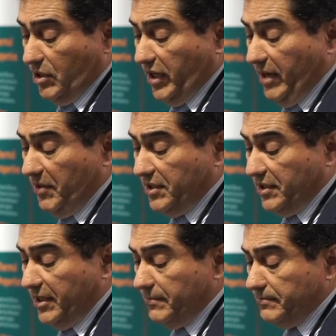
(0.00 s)
coli
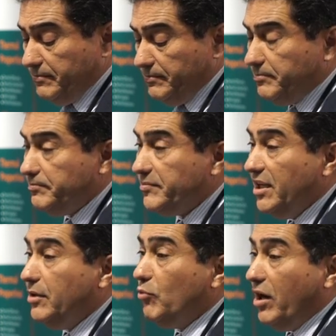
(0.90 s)
bacteria
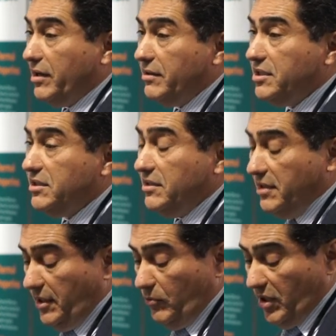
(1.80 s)
in water. This is
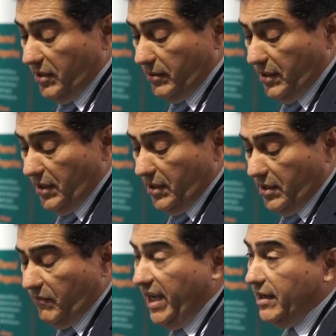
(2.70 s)
drinking water.
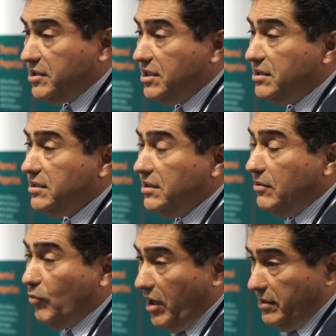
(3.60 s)
Viruses
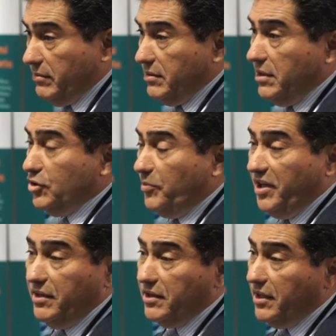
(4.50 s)
in water. It could
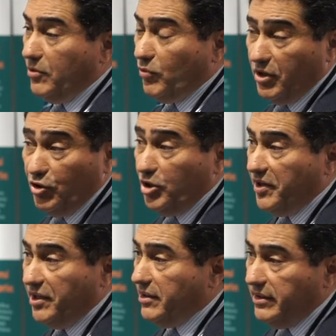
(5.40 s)
be in drinking water. It could
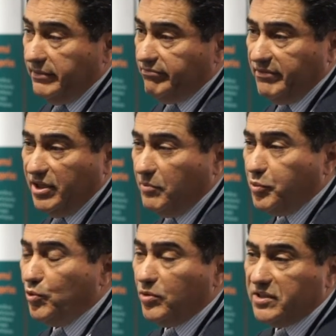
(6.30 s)
be in
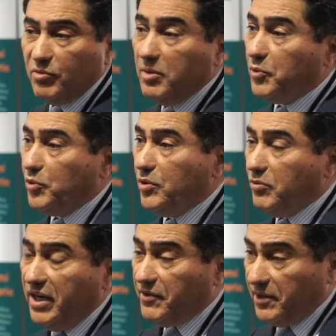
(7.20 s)
pools, swimming pool,
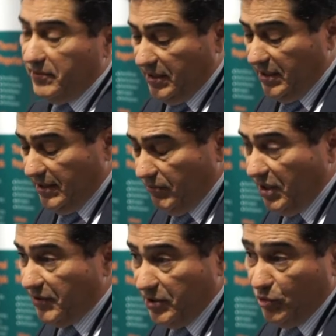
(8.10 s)
or whatever
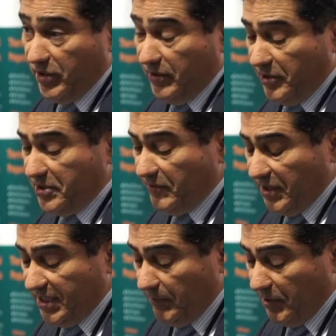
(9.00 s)
it is, or rivers, for
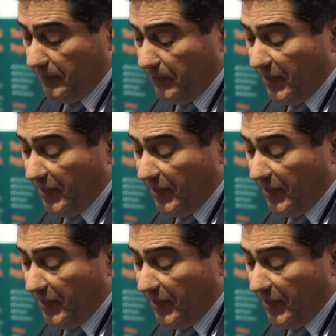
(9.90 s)
example.